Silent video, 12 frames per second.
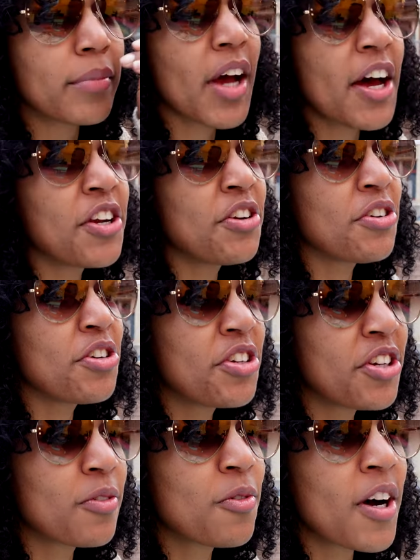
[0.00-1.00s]
How do you know you
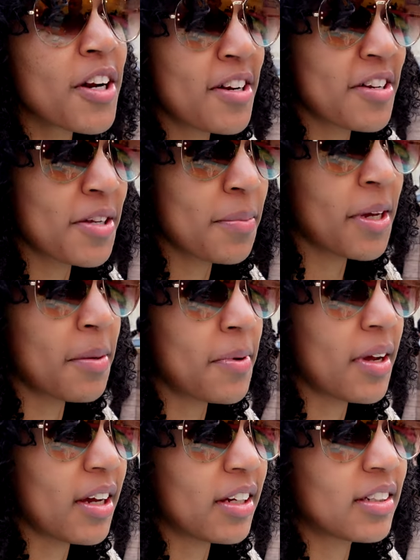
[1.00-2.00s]
didn't want it as a baby?